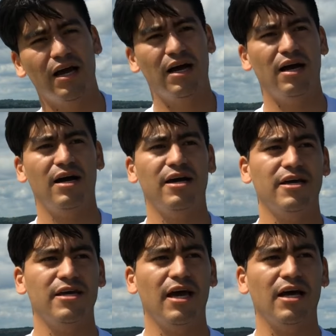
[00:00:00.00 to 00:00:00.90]

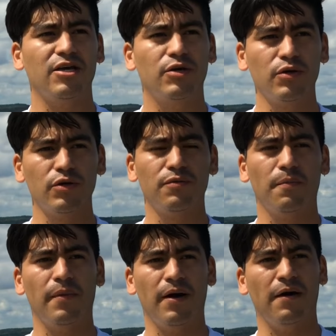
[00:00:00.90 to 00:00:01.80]
I
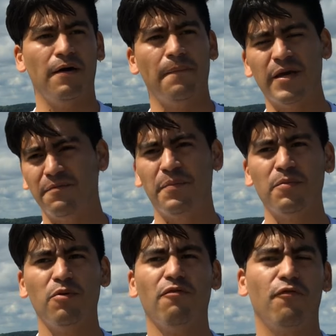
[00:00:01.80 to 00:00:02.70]
could meet
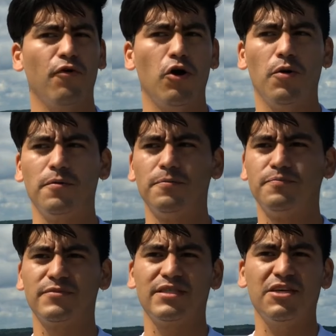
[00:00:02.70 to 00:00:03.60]
people
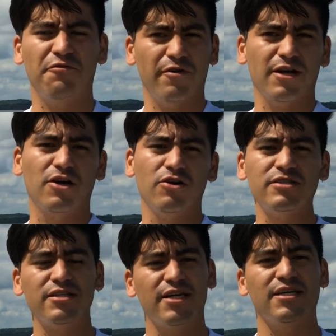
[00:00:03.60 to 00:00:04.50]
from different
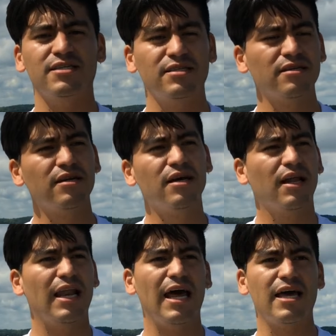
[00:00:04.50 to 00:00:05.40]
continents
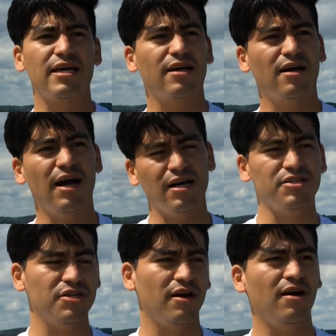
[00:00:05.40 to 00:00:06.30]
like
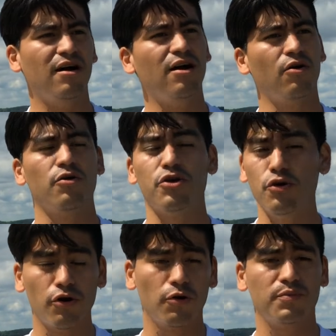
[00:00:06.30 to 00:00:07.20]
Asia or
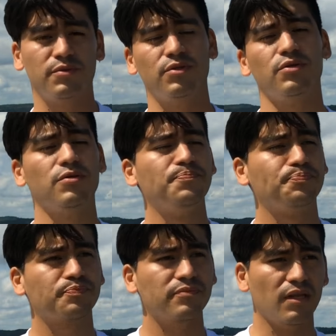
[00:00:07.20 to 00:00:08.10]
Europe too.
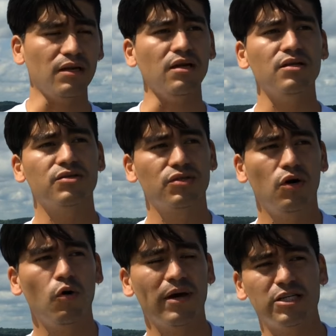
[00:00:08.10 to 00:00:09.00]

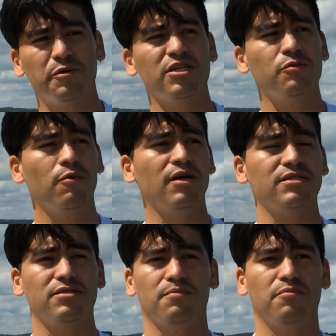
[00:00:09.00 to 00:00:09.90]
So my experience
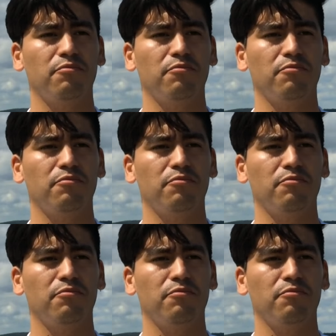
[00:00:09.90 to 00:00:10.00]
was